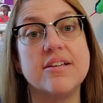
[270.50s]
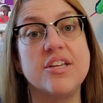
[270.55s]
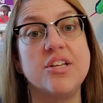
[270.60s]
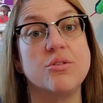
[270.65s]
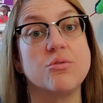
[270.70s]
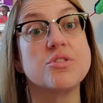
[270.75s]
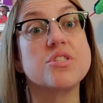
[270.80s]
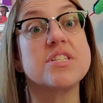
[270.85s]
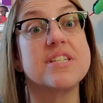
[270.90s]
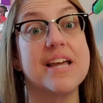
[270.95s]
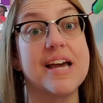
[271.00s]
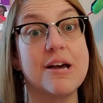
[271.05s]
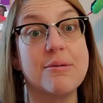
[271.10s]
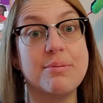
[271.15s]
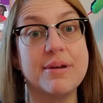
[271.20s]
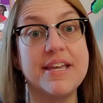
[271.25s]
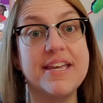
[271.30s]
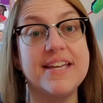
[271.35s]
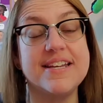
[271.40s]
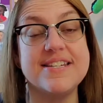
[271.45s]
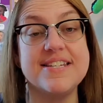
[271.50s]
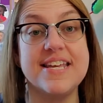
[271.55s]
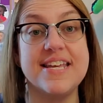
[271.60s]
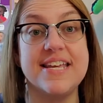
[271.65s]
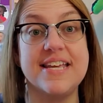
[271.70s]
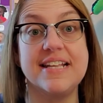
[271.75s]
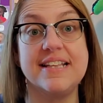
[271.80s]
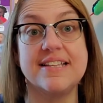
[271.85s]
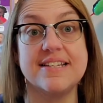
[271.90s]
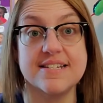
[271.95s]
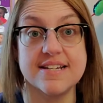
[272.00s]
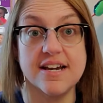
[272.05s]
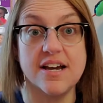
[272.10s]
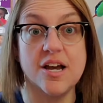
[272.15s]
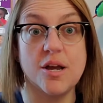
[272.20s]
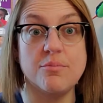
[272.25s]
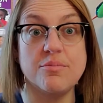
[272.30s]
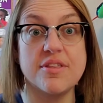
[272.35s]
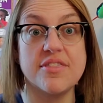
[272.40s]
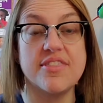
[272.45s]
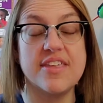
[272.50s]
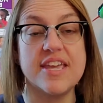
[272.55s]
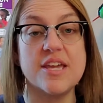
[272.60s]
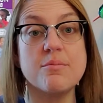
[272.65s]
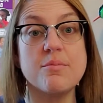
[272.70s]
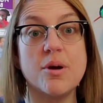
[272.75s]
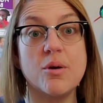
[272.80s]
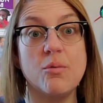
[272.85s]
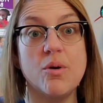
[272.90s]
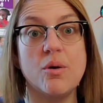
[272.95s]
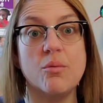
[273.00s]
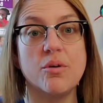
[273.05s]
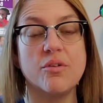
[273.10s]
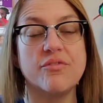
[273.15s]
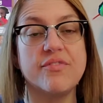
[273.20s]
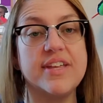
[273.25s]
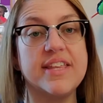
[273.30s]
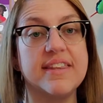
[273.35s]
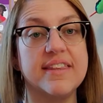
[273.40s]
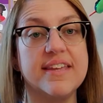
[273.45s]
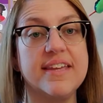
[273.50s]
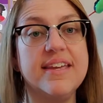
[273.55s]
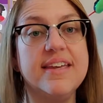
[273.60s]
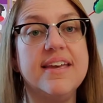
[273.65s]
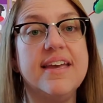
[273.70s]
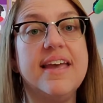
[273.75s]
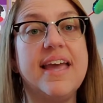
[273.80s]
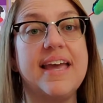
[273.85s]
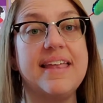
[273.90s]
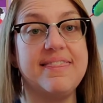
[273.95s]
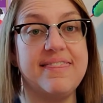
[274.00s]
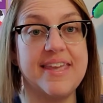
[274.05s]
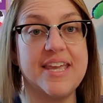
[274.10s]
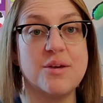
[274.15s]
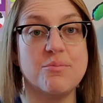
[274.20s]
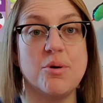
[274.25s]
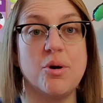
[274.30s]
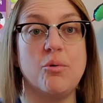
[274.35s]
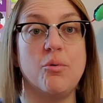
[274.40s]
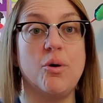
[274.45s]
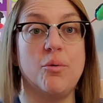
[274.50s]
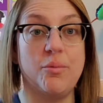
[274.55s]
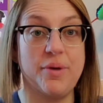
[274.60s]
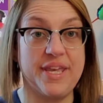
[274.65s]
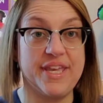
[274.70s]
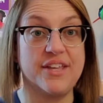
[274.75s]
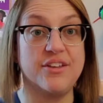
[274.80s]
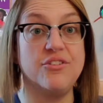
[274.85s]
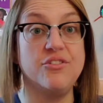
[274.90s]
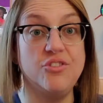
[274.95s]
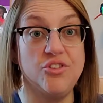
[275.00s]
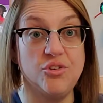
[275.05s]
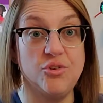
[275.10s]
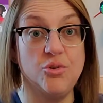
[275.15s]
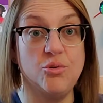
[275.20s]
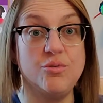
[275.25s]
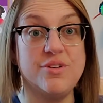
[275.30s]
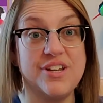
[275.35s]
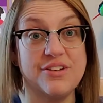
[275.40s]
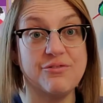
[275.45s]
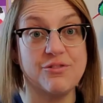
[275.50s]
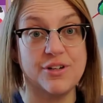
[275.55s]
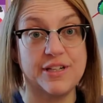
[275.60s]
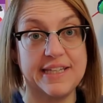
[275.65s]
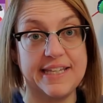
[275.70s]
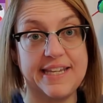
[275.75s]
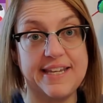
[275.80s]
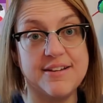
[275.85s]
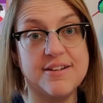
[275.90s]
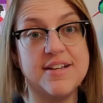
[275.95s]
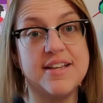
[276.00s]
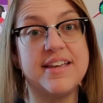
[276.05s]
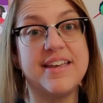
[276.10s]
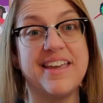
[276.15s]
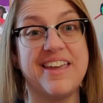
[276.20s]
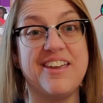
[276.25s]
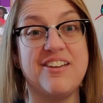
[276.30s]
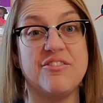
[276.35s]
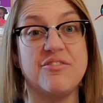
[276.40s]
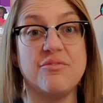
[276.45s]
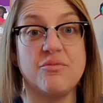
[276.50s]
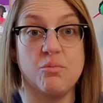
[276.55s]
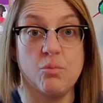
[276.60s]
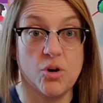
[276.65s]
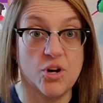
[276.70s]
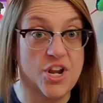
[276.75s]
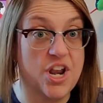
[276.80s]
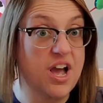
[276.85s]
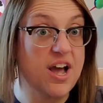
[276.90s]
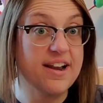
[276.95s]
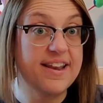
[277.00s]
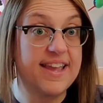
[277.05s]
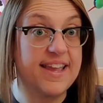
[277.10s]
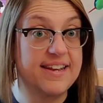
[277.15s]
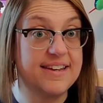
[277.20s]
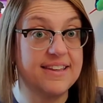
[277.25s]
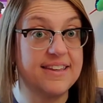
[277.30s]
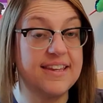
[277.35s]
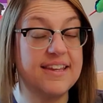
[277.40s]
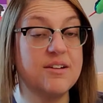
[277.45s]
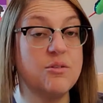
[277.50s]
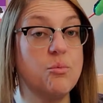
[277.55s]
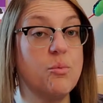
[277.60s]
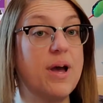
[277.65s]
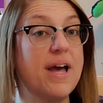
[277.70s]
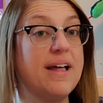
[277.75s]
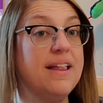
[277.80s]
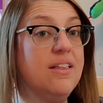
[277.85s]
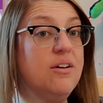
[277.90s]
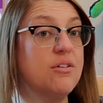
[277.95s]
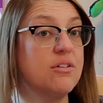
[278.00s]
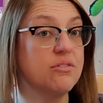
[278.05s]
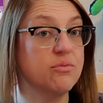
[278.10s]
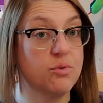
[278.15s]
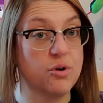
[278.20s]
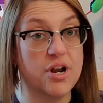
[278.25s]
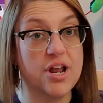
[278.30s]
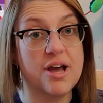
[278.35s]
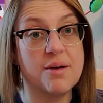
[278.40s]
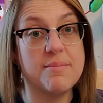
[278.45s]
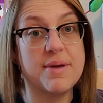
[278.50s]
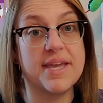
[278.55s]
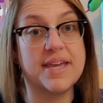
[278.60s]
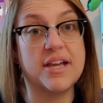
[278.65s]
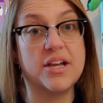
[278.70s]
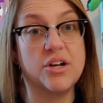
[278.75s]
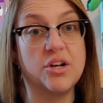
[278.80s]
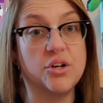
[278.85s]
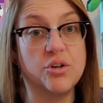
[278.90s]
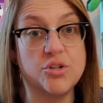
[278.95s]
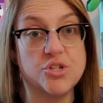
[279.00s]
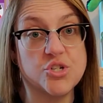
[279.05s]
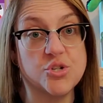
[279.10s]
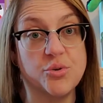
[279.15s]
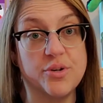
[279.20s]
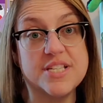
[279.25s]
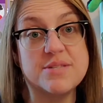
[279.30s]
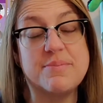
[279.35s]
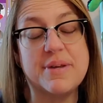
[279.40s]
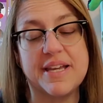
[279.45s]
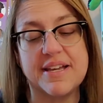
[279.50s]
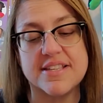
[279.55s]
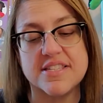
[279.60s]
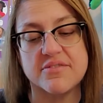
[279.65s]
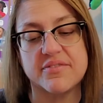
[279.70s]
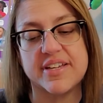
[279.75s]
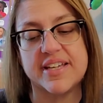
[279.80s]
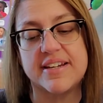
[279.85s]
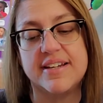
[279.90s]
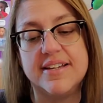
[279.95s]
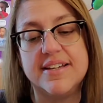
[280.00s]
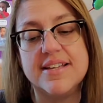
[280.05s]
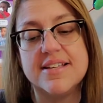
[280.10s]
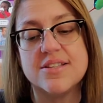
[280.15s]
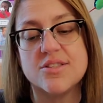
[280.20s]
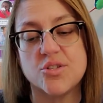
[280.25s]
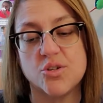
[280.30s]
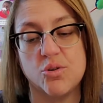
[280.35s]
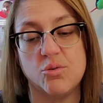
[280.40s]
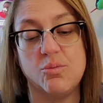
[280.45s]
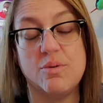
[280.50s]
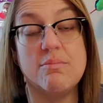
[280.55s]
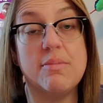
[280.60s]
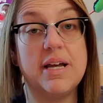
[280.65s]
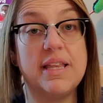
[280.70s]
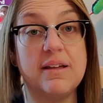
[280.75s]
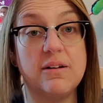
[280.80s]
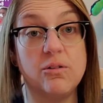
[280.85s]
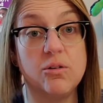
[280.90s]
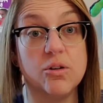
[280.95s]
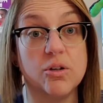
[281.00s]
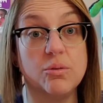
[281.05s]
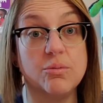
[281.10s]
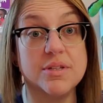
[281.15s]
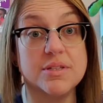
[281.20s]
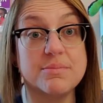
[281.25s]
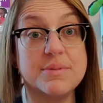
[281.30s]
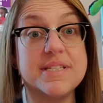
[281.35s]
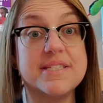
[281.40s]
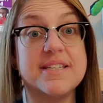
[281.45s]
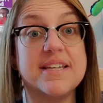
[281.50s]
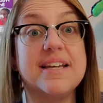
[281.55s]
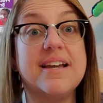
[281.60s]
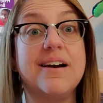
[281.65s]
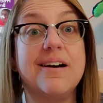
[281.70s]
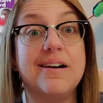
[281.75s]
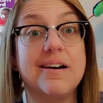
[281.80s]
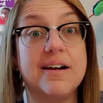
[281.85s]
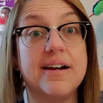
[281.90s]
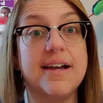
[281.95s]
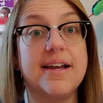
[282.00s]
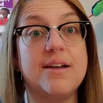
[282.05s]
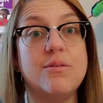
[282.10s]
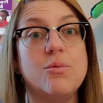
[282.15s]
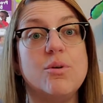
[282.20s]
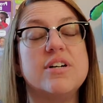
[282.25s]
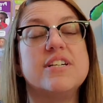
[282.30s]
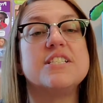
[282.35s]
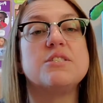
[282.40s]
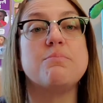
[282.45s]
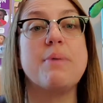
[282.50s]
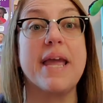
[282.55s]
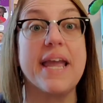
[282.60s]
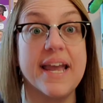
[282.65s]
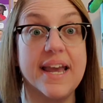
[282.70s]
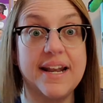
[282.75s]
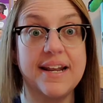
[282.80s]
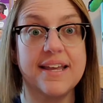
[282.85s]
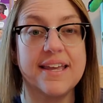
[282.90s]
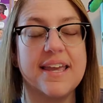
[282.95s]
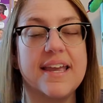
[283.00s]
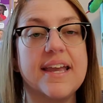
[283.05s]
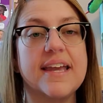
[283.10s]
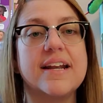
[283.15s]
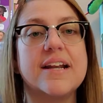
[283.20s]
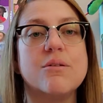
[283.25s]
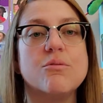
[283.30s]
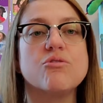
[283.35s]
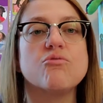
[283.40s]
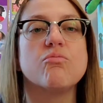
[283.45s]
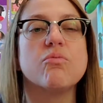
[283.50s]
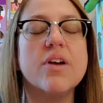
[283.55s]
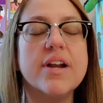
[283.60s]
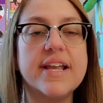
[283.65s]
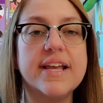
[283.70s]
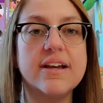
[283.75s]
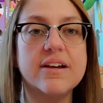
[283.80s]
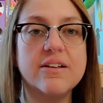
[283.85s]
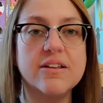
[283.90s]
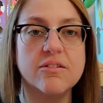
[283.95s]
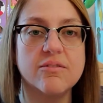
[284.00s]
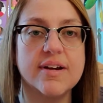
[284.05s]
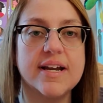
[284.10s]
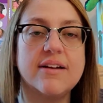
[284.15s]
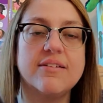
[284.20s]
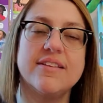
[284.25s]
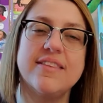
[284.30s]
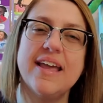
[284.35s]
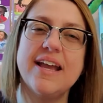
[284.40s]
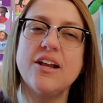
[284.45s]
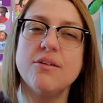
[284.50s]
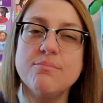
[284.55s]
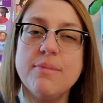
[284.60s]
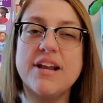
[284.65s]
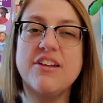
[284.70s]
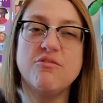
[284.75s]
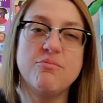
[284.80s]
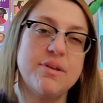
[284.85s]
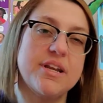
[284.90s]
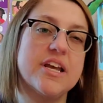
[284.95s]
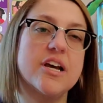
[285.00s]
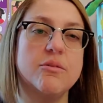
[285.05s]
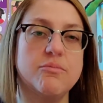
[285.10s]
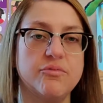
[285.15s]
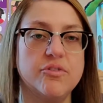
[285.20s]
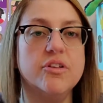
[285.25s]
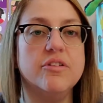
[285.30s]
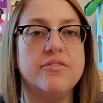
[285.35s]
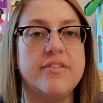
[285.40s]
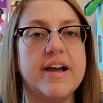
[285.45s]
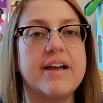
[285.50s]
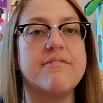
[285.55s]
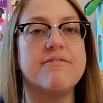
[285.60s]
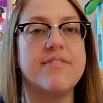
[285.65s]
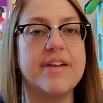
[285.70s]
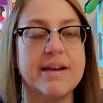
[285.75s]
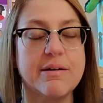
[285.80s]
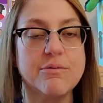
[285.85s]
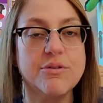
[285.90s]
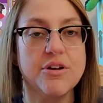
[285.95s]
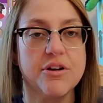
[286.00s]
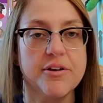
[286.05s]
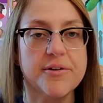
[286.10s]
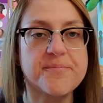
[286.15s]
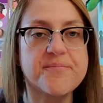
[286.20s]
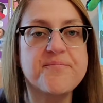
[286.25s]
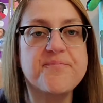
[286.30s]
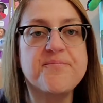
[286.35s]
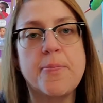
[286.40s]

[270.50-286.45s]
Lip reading: stopping and taking the time to think about what we're feeling and think about what we can do differently if we're not handling it well or if we're not making a good choice because of it. So when my little girl was missing, I was panicking and I was running all around, and that might have been helpful if I had found her.